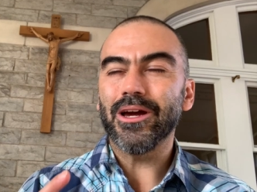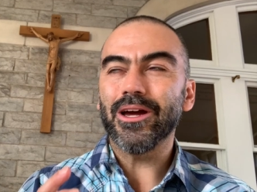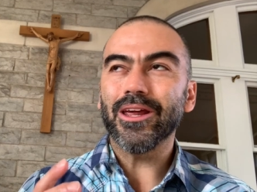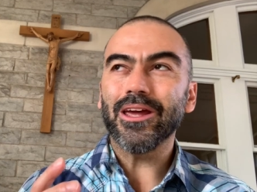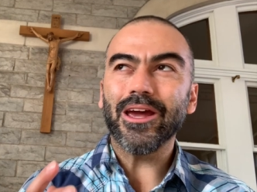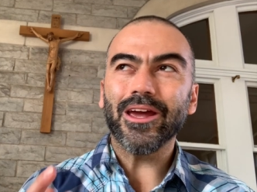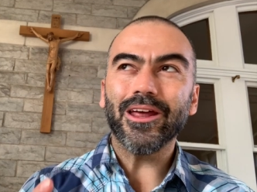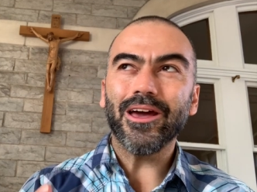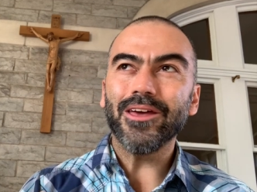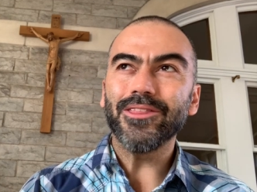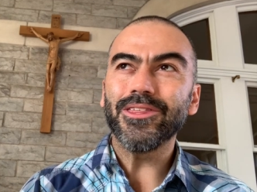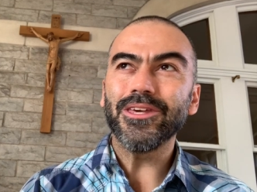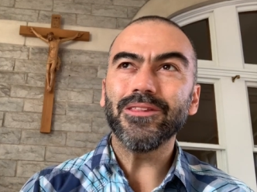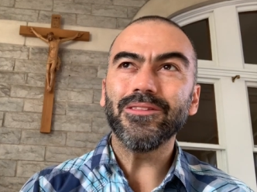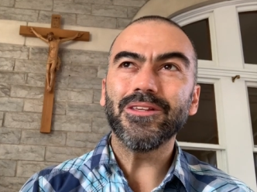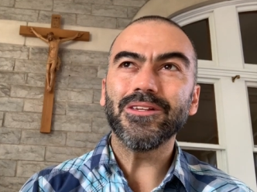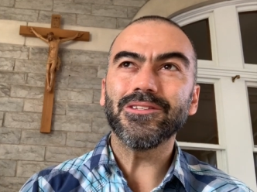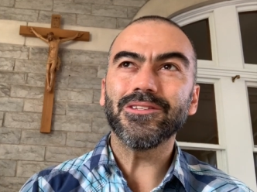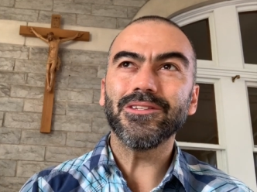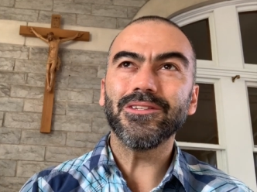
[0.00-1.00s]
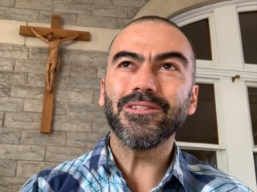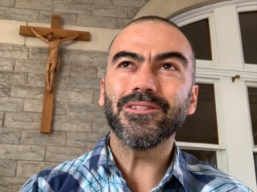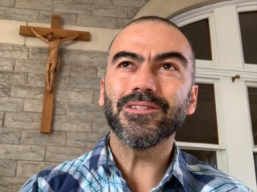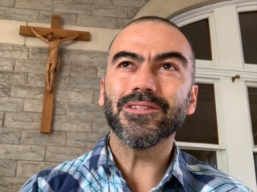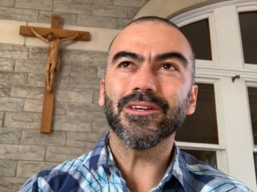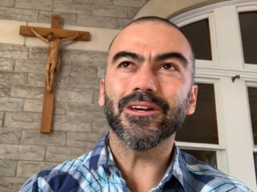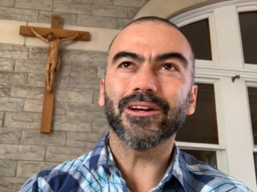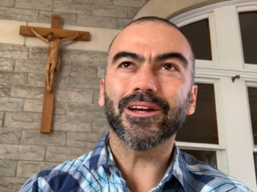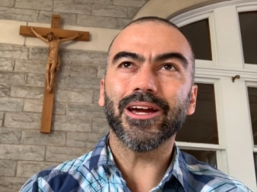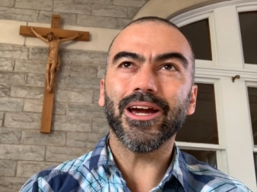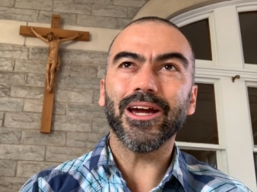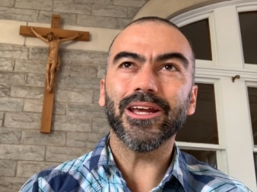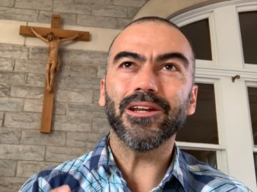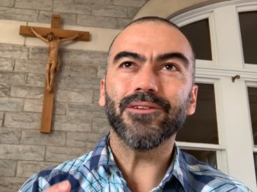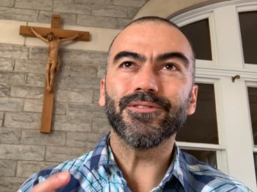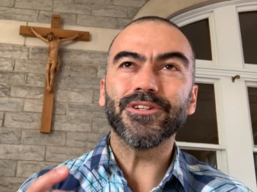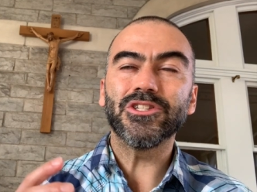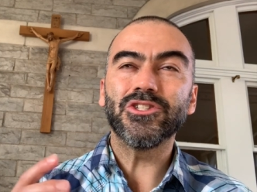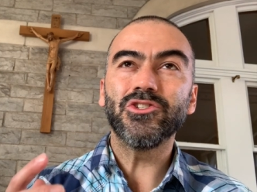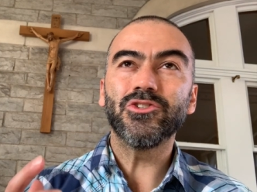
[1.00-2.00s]
I think this is a kind
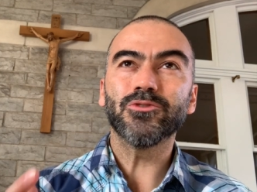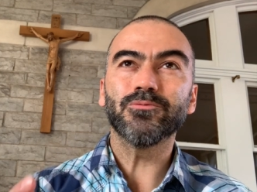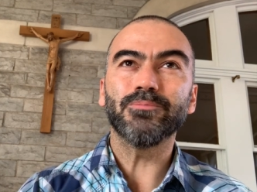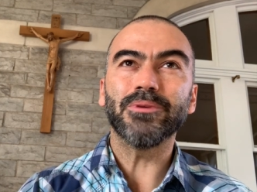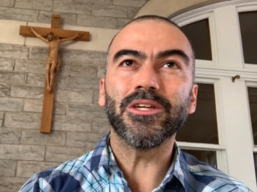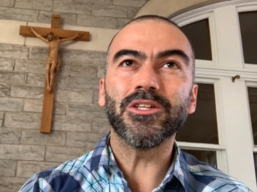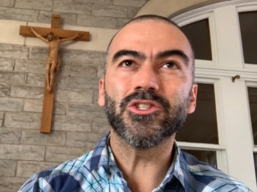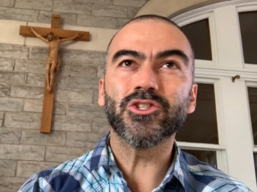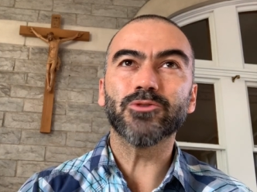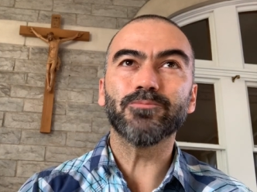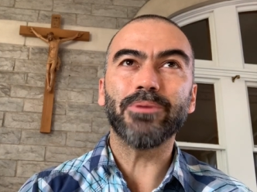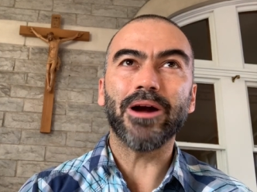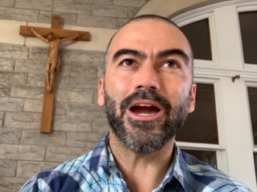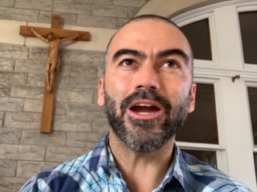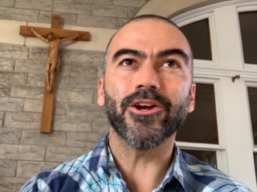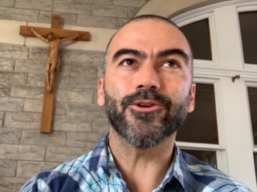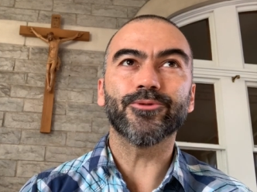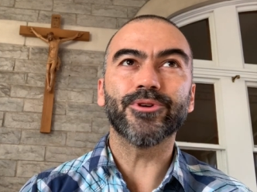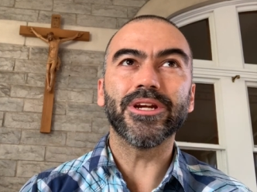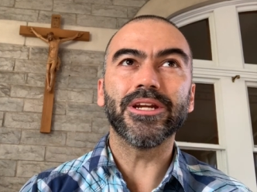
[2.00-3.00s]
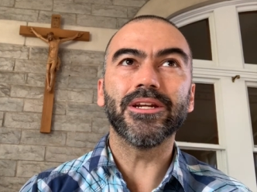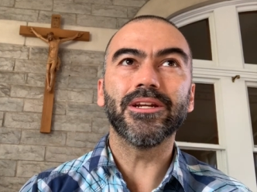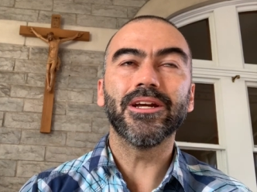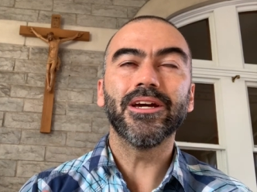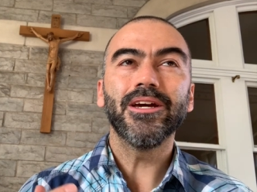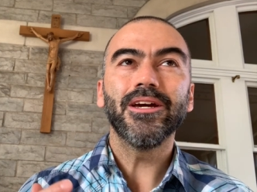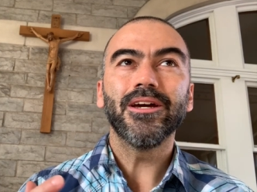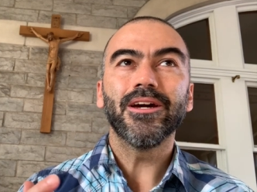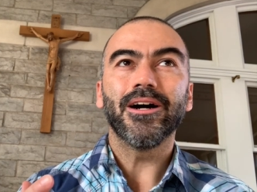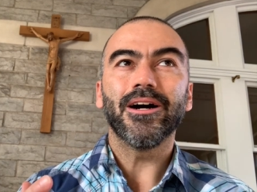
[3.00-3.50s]
of inspiring